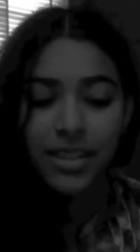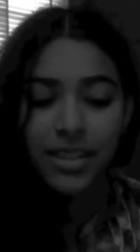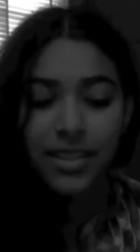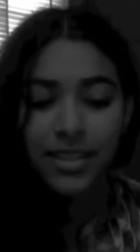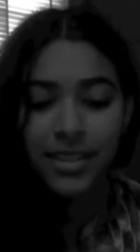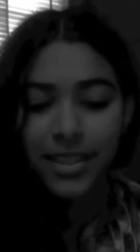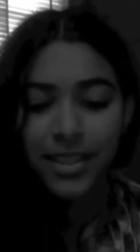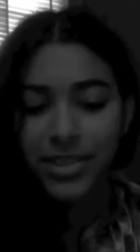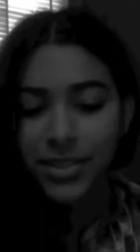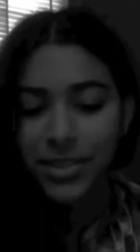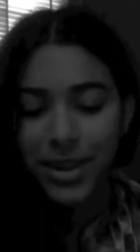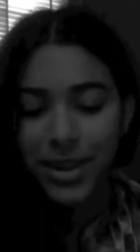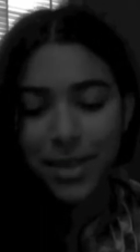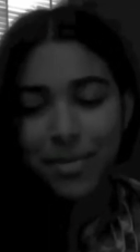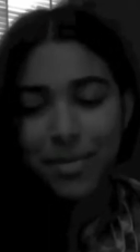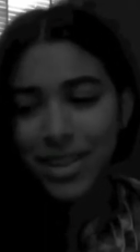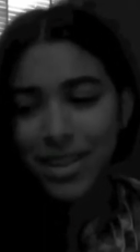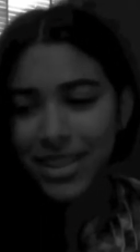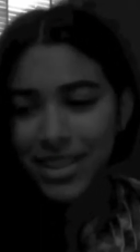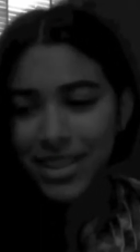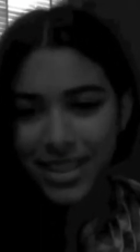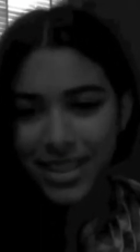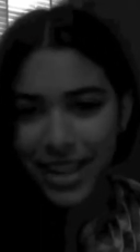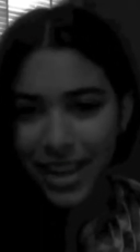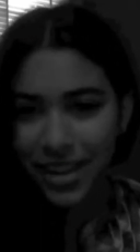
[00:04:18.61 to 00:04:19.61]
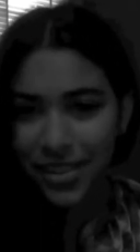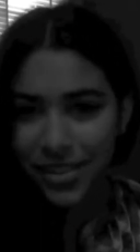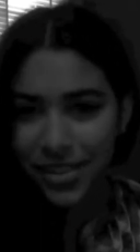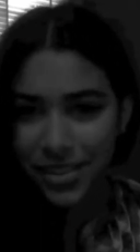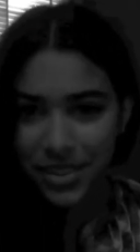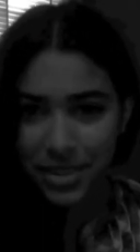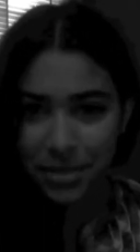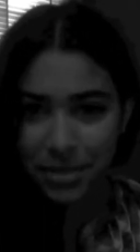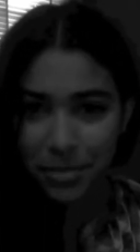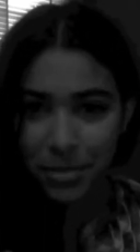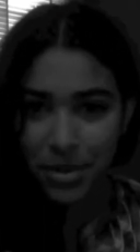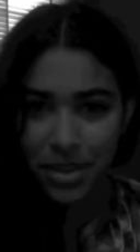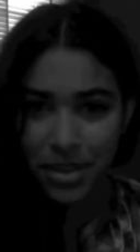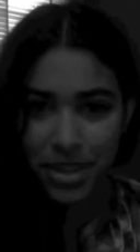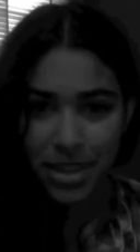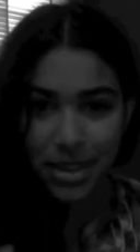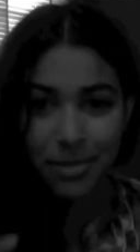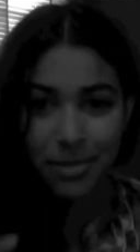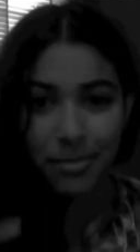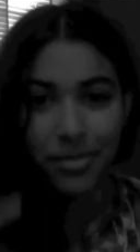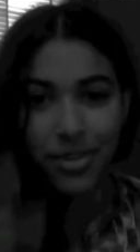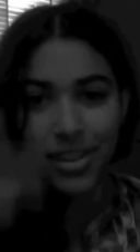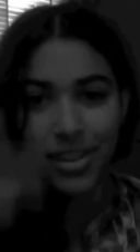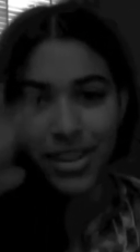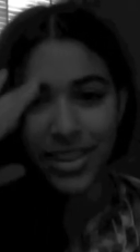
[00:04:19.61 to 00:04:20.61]
describing sounds in Brazil
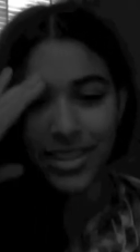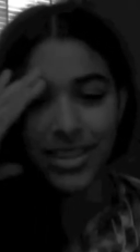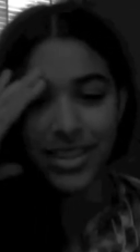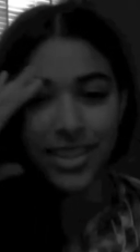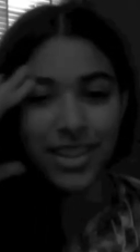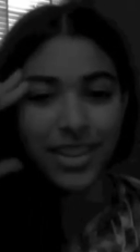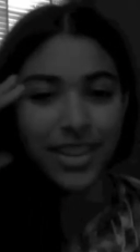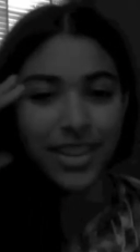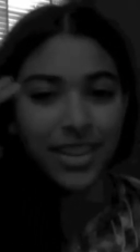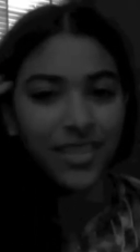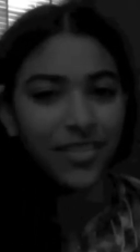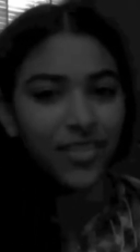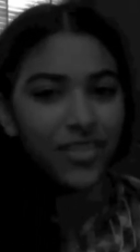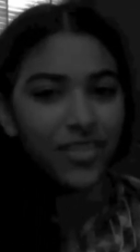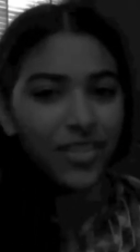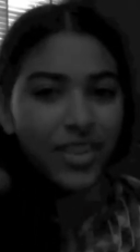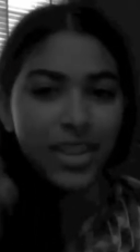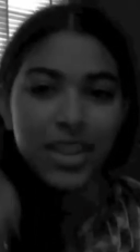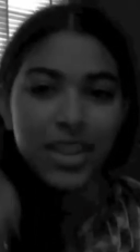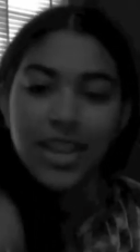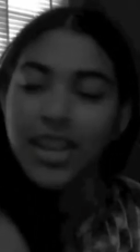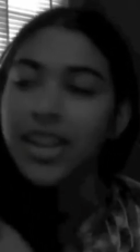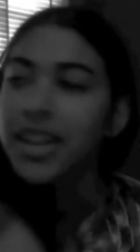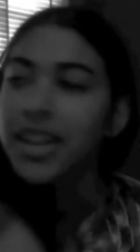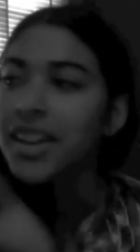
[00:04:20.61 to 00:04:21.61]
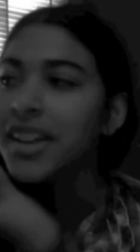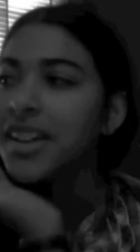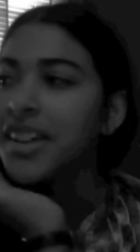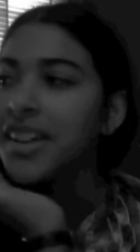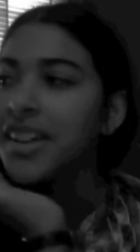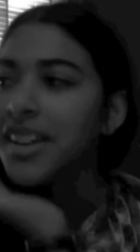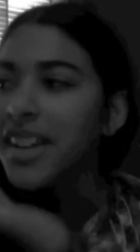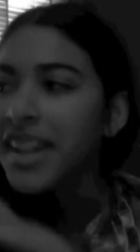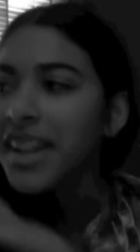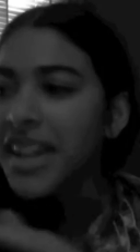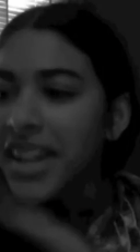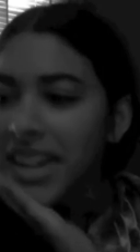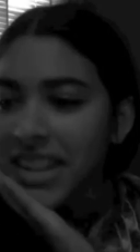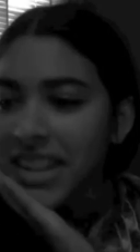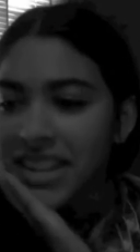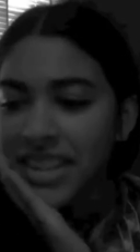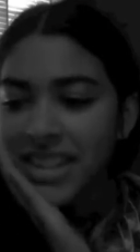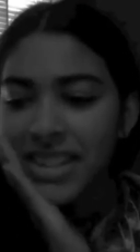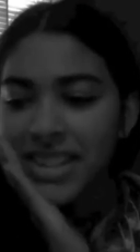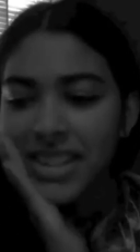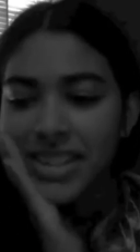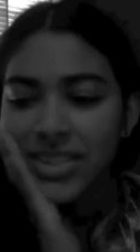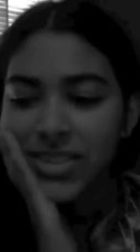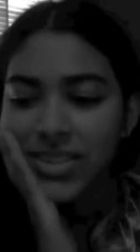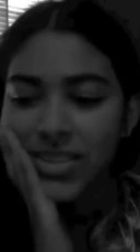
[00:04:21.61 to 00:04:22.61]
and stuff. And
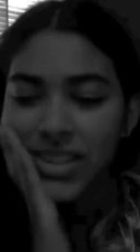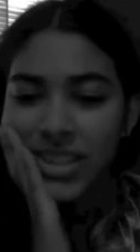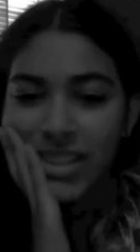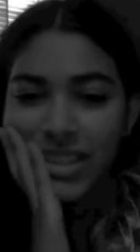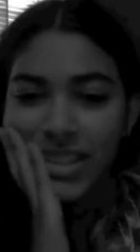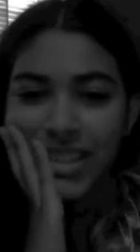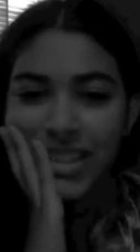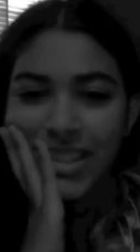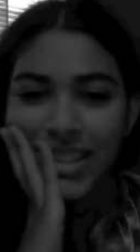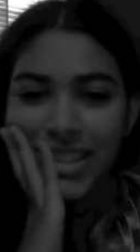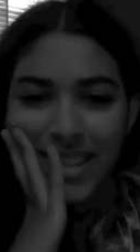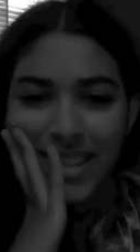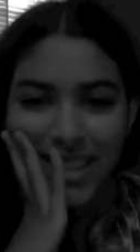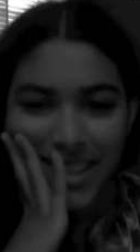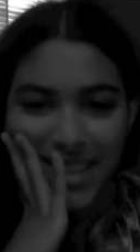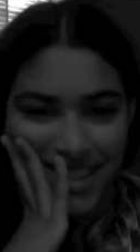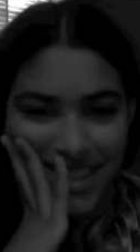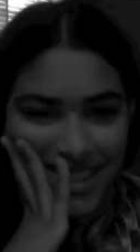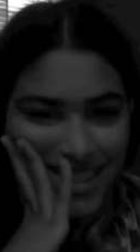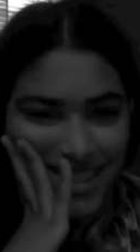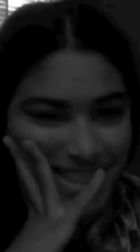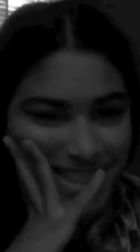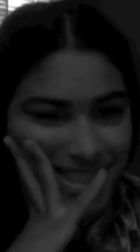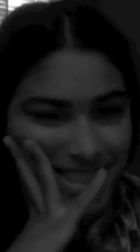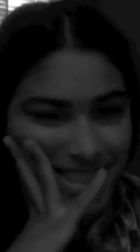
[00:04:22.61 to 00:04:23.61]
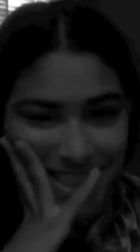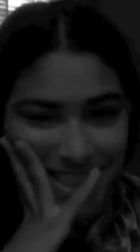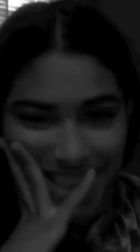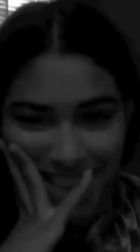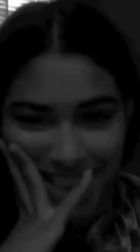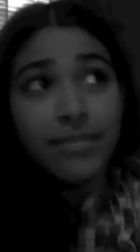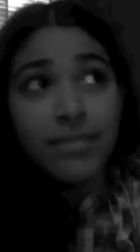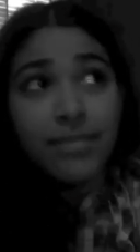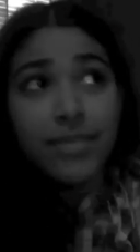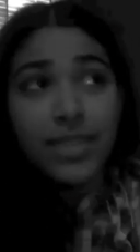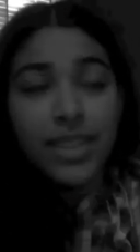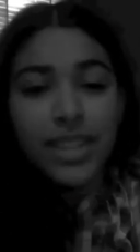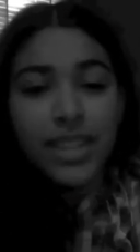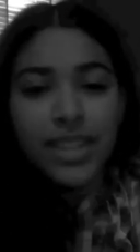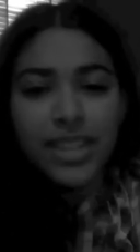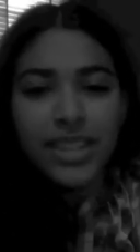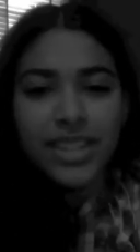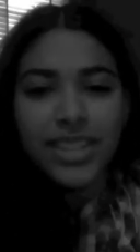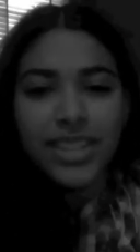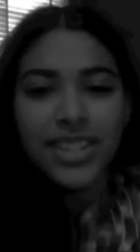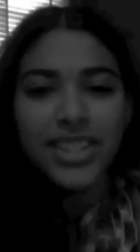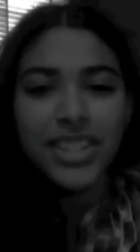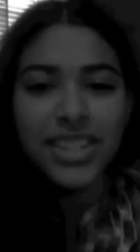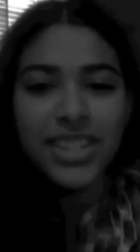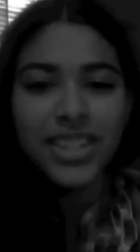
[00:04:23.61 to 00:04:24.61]
it's really just that.
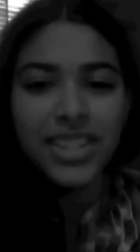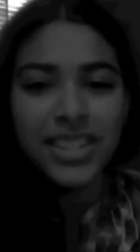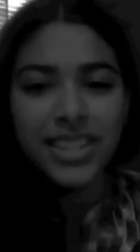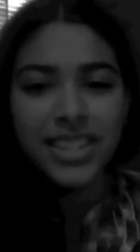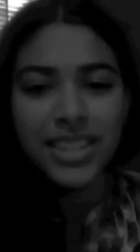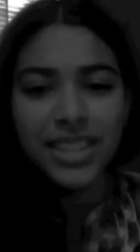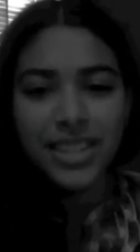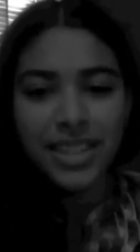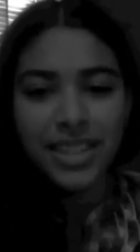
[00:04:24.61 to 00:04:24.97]
Just,